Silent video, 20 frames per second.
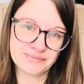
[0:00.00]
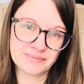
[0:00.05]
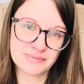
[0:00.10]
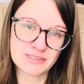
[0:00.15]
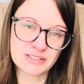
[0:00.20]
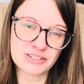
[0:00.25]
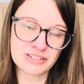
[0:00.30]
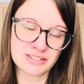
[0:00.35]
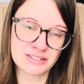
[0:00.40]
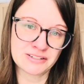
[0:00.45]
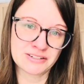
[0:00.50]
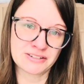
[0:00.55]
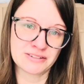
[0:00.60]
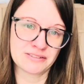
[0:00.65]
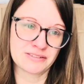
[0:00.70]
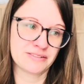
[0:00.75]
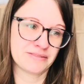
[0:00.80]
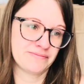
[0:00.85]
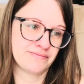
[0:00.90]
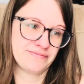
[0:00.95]
She's
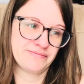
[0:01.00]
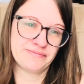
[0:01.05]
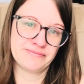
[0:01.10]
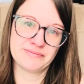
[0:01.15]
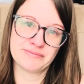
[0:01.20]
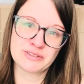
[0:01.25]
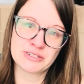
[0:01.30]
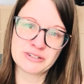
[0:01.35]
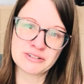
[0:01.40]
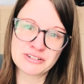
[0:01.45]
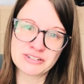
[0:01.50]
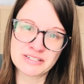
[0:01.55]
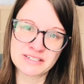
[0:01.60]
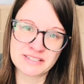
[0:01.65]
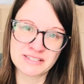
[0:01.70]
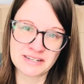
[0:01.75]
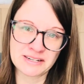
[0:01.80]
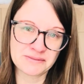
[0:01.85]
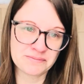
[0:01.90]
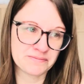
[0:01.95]
just
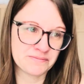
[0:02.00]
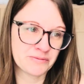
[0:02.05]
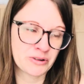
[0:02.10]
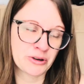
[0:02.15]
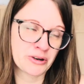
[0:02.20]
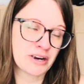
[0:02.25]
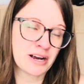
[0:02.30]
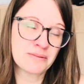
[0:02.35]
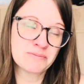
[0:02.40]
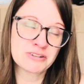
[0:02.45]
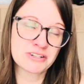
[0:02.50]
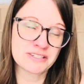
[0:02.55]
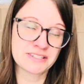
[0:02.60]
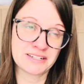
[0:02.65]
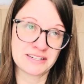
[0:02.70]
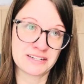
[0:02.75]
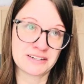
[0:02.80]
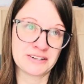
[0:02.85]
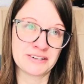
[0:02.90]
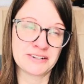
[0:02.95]
like, or I'm just
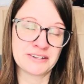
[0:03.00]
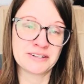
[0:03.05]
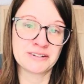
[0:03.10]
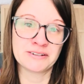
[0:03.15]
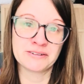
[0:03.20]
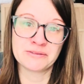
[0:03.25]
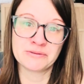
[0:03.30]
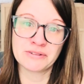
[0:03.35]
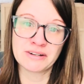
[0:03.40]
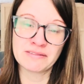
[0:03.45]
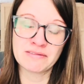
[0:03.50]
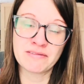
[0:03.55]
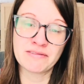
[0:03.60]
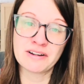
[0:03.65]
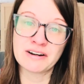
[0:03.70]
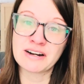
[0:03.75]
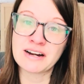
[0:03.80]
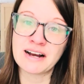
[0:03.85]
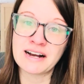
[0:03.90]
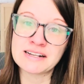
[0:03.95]
like her. We have a
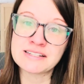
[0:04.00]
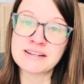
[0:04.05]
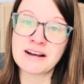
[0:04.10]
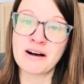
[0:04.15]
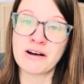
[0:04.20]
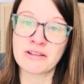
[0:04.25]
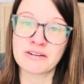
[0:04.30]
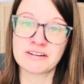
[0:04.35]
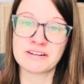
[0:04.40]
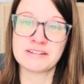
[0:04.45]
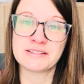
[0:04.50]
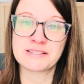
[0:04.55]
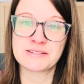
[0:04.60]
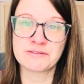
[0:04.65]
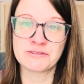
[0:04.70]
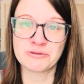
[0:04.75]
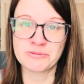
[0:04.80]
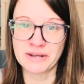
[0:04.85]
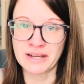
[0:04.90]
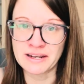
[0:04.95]
very high tolerance
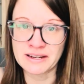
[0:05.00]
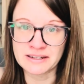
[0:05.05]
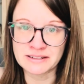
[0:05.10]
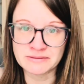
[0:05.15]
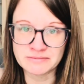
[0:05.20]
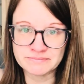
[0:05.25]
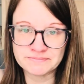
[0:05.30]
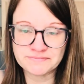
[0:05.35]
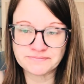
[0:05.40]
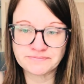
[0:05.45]
for pain.